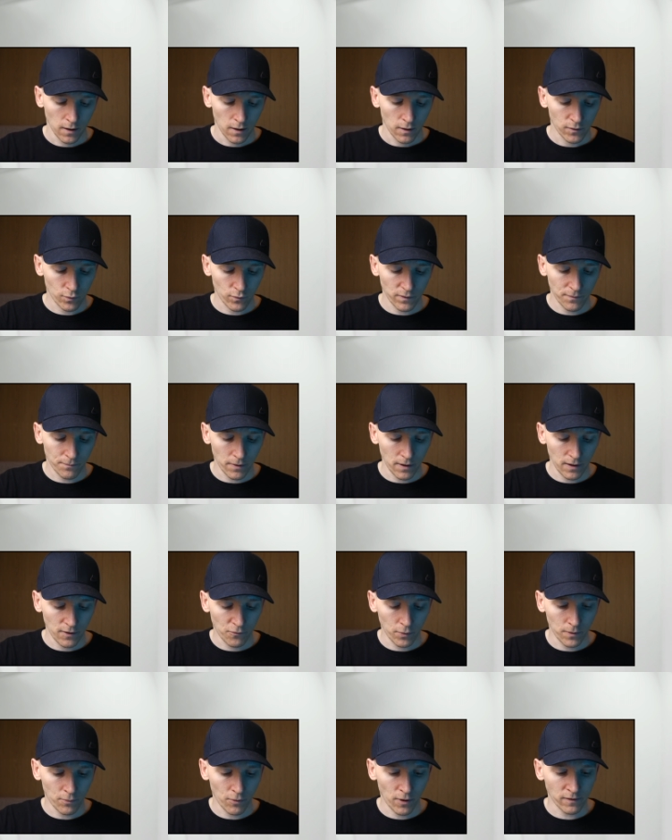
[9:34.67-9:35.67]
So we, if
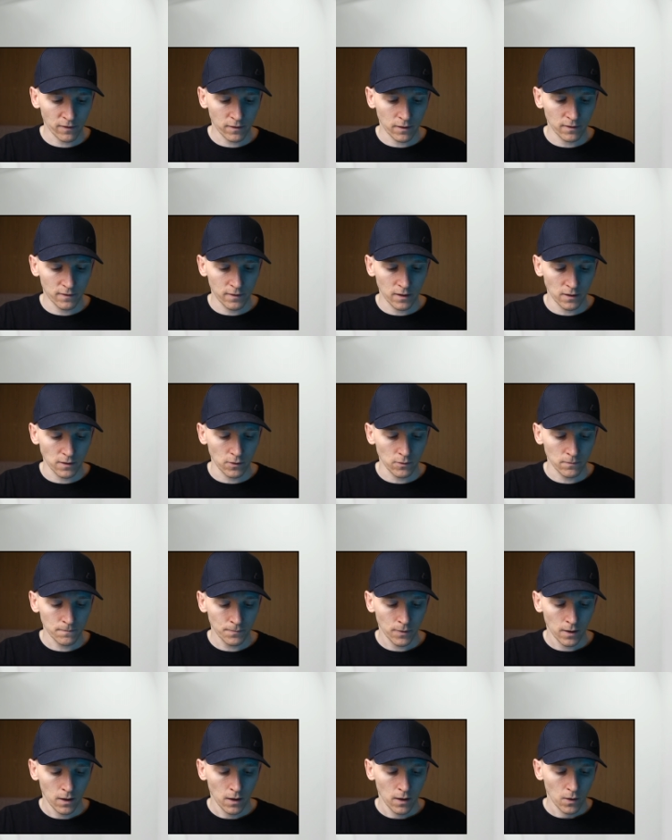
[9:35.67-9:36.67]
we press continue,
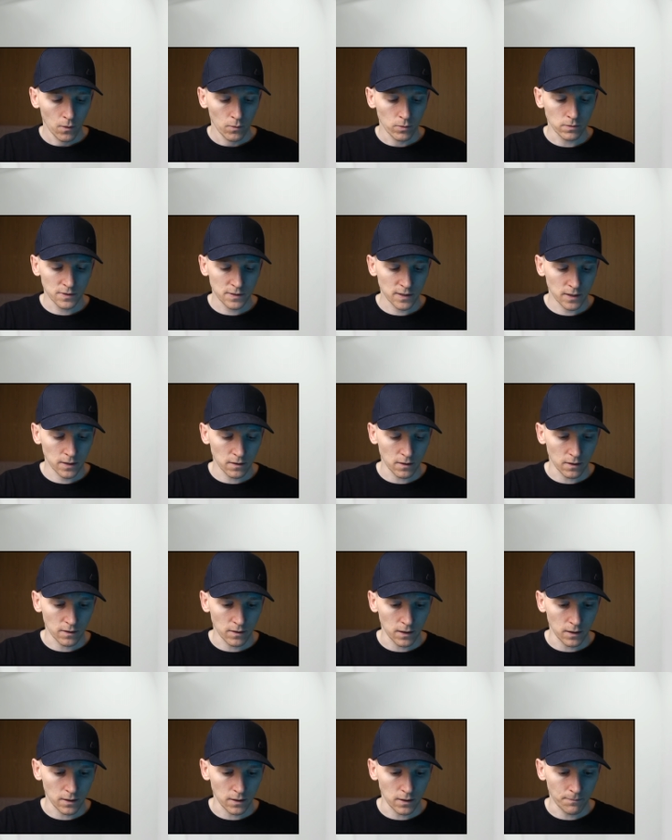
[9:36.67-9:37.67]
we'll see that
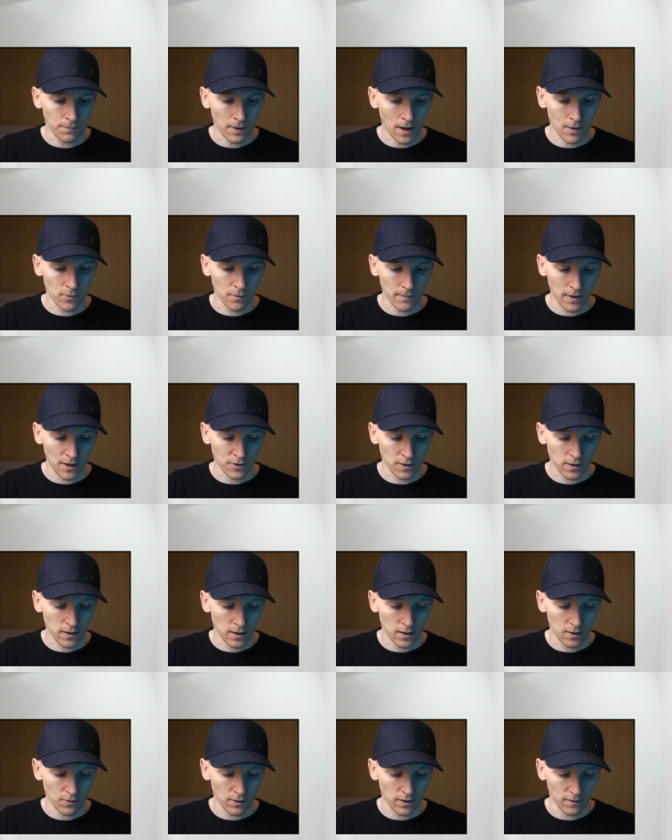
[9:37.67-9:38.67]
the payment method
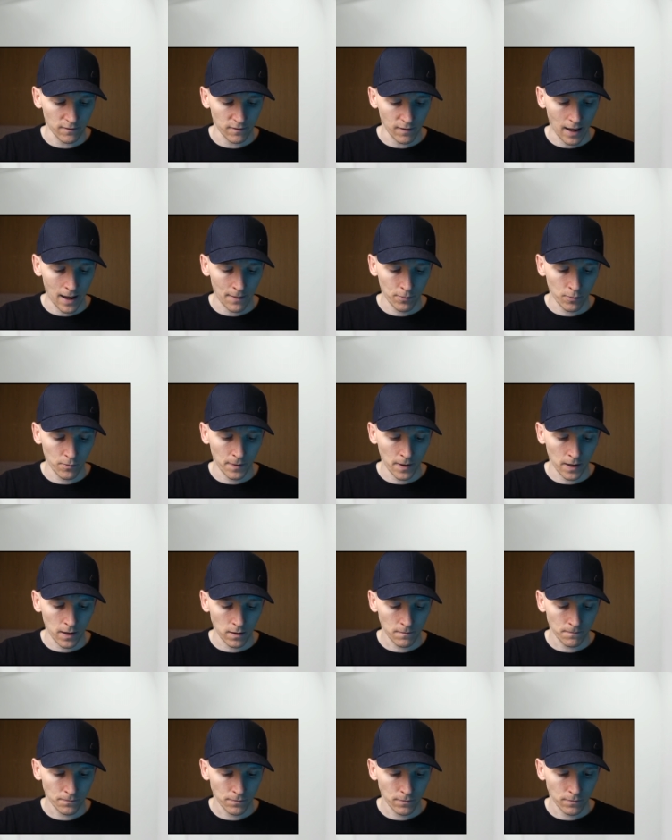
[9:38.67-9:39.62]
here is Apple Pay,